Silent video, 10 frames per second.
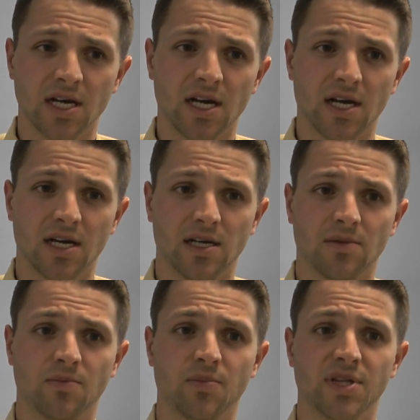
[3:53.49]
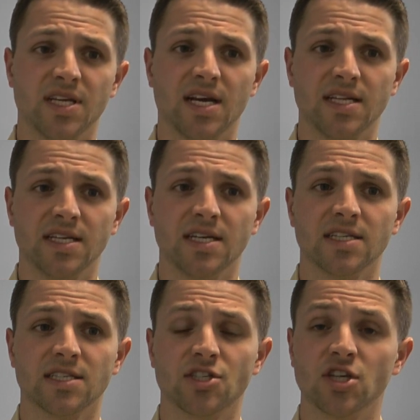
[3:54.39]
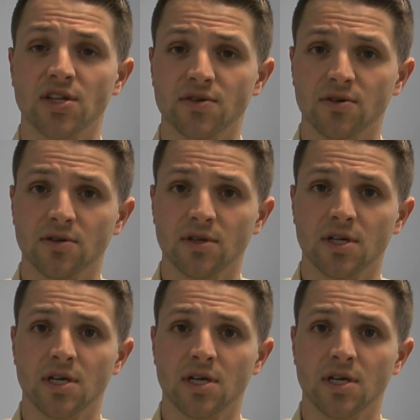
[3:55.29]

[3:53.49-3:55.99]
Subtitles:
But the idea is a gentle